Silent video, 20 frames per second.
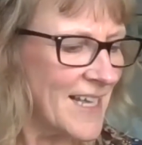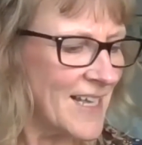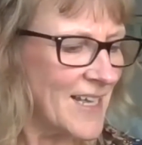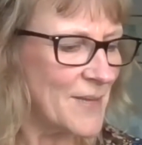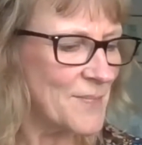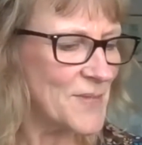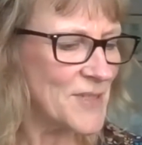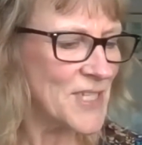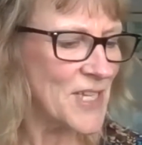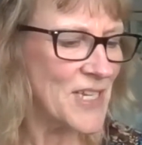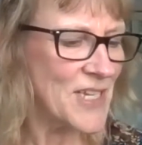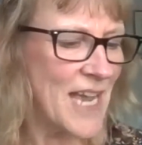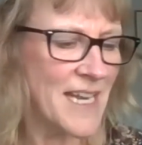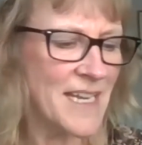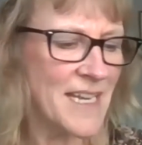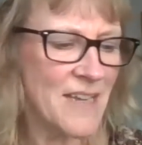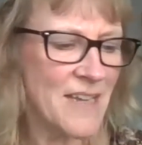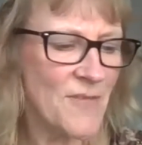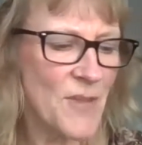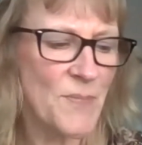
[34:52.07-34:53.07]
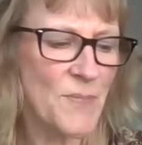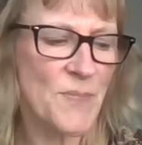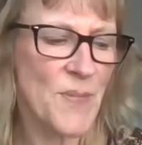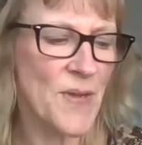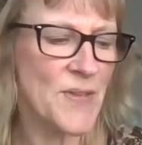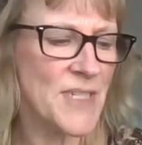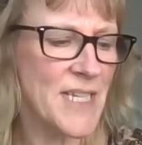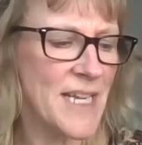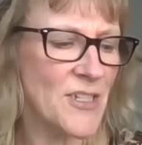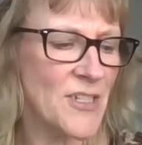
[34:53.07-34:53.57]
So yeah, any of the
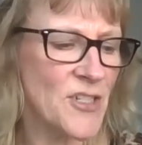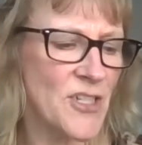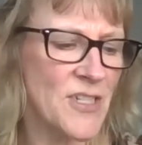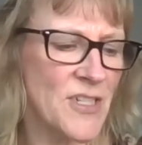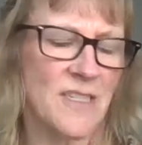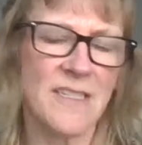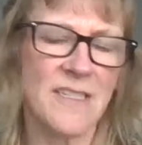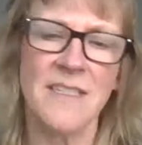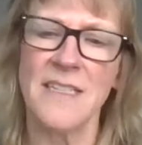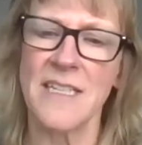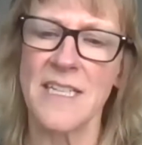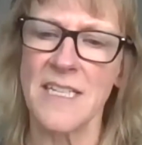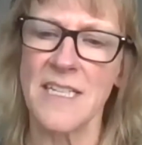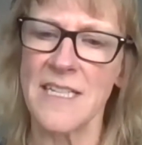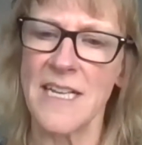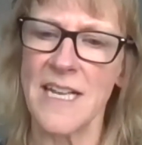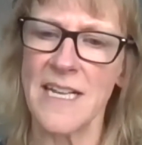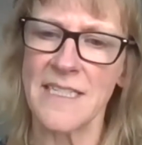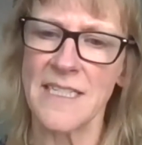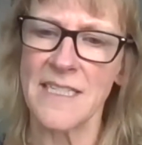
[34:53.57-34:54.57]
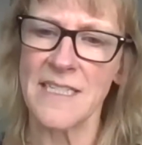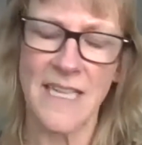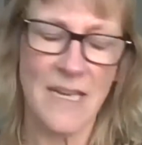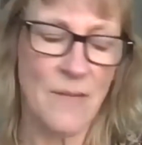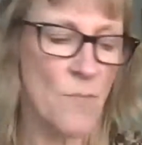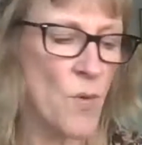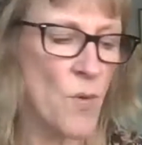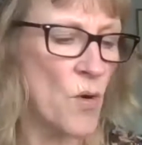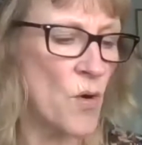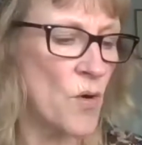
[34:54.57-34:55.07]
proposed actions that you'd like to see
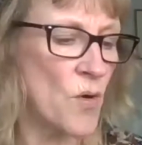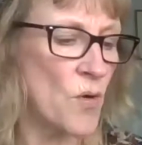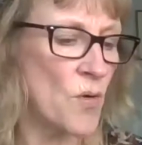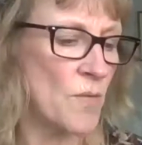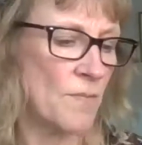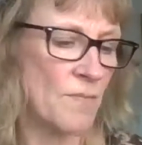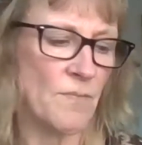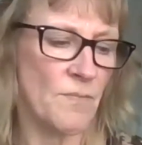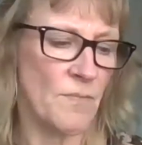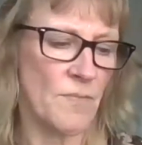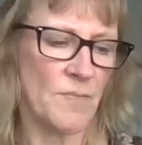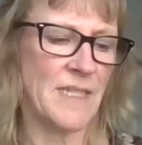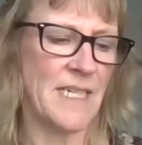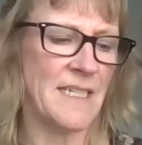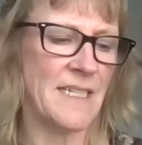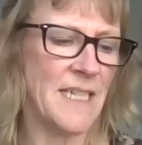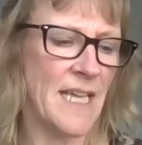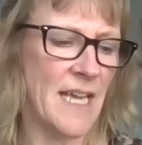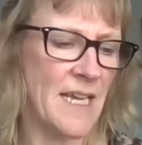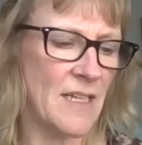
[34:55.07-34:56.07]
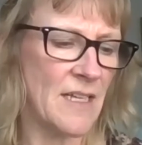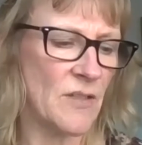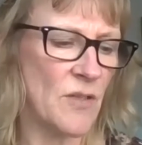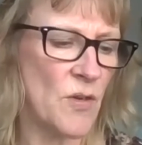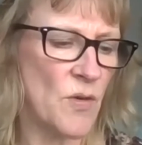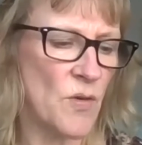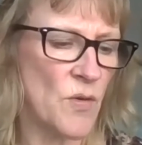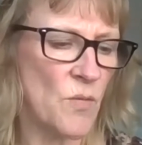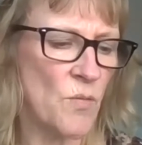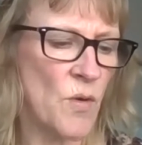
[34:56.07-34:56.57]
more detail
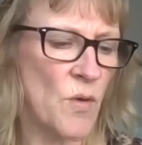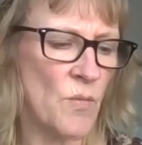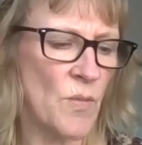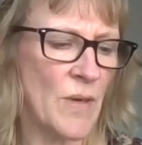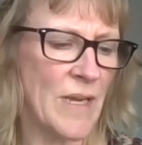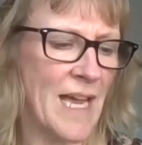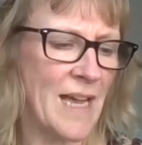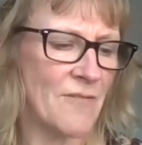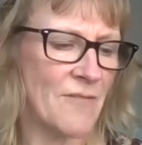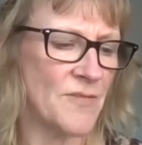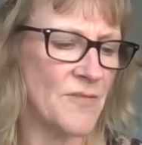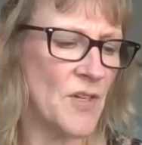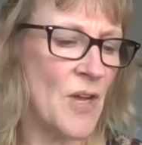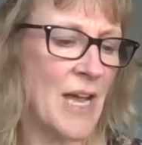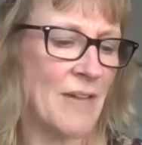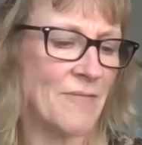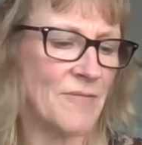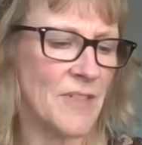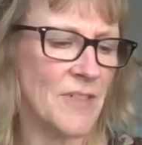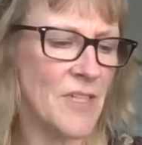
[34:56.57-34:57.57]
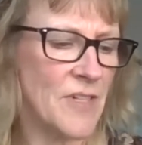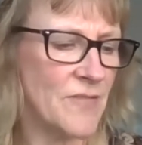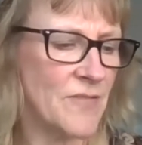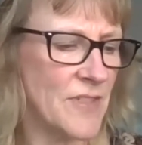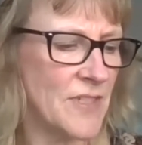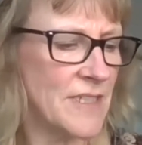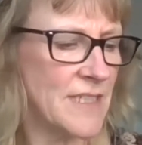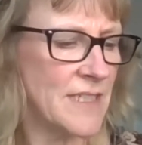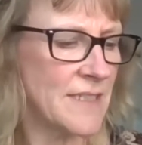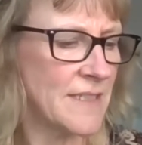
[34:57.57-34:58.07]
or what we have and haven't
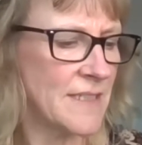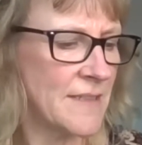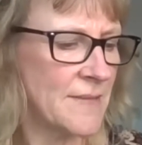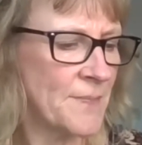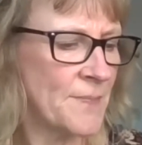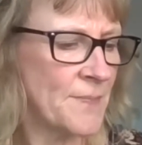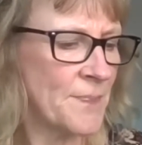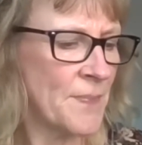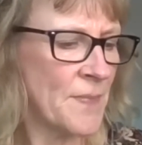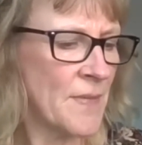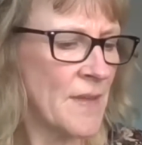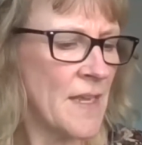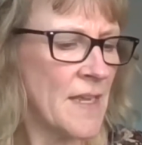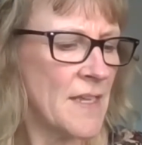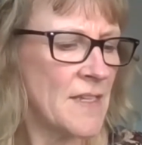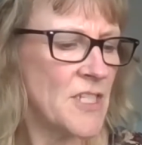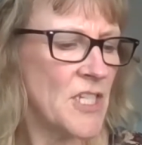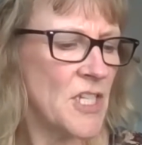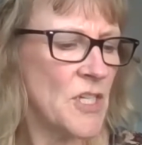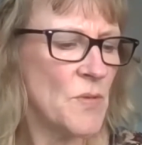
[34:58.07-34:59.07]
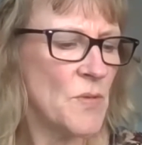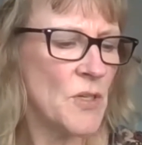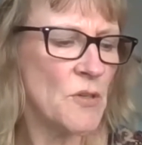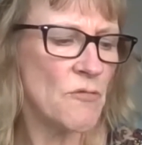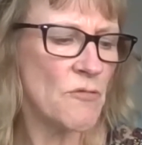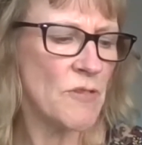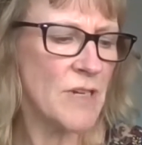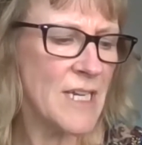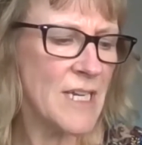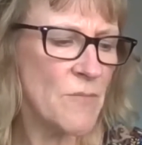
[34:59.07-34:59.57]
covered? Do you
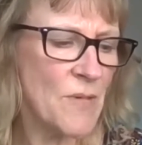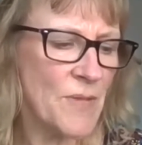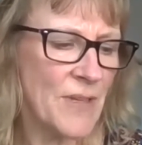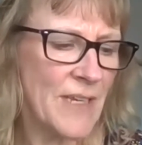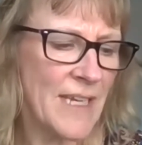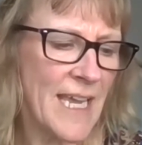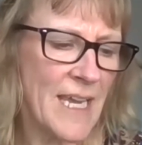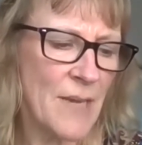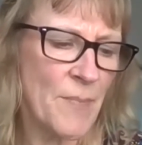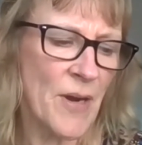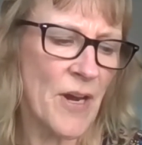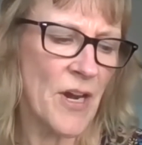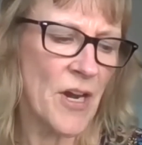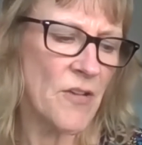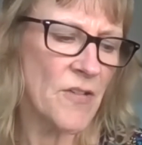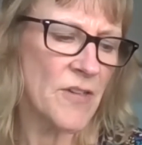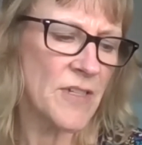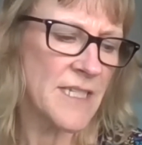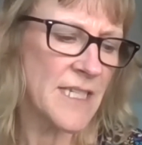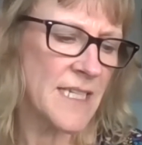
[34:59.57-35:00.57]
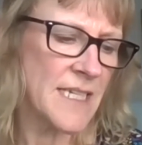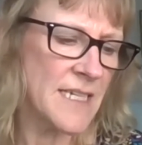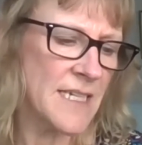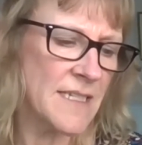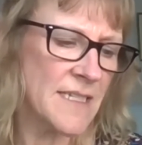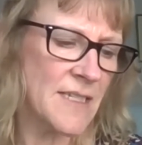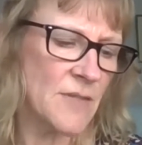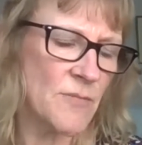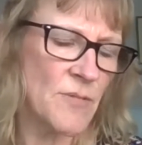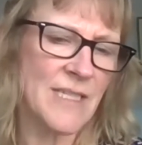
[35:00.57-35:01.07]
agree with the key
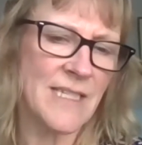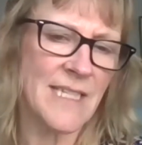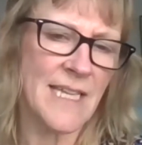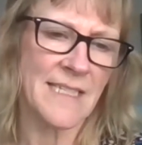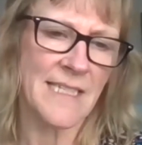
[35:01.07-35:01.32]
priorities that we set